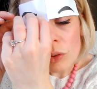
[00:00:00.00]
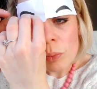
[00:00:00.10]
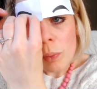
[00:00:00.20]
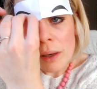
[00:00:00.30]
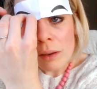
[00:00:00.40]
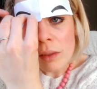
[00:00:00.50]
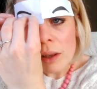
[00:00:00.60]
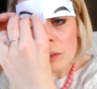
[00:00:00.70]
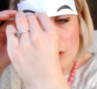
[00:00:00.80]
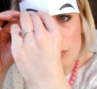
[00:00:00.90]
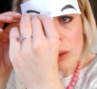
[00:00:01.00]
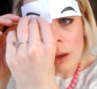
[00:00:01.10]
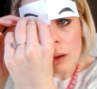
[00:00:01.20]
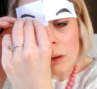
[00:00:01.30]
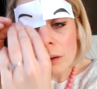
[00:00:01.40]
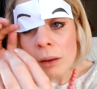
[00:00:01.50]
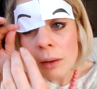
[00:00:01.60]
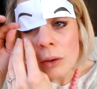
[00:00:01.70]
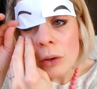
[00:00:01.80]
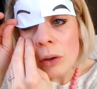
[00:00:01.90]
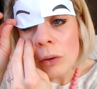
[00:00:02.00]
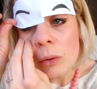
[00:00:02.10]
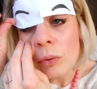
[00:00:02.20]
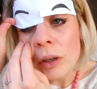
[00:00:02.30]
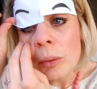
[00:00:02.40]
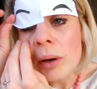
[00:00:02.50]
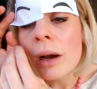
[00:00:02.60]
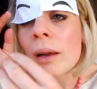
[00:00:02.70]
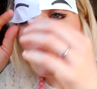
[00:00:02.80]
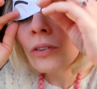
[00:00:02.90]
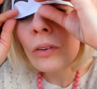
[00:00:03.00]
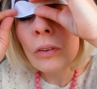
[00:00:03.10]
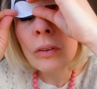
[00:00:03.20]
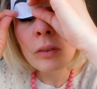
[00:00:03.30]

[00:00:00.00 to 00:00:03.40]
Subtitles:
just bend that up there. And then you can, oh dear, my eyelashes are